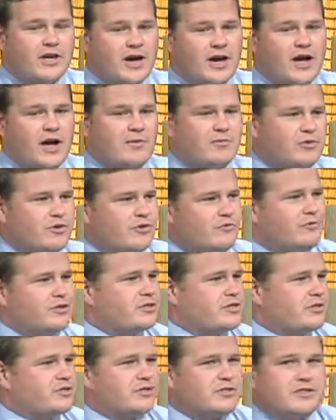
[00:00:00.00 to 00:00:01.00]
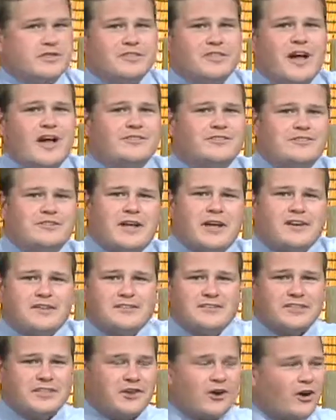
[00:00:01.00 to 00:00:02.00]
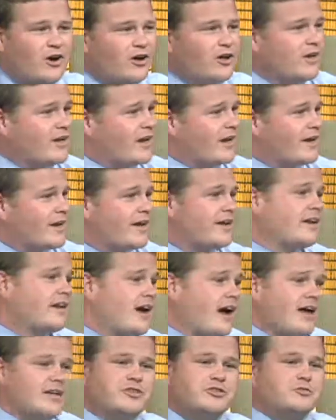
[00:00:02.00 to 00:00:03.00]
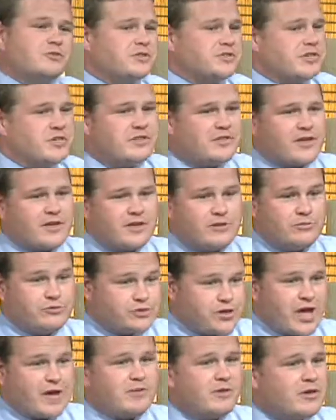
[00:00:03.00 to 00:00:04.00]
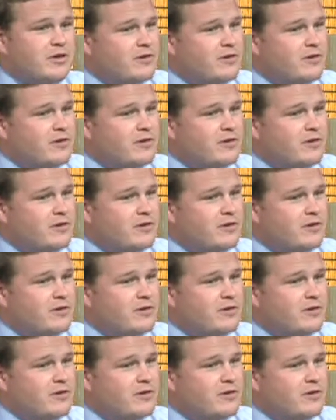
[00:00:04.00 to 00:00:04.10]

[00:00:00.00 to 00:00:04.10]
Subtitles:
You can reach out to these guys who are down at City Hall. Again, I just want to say thank you, Jamie,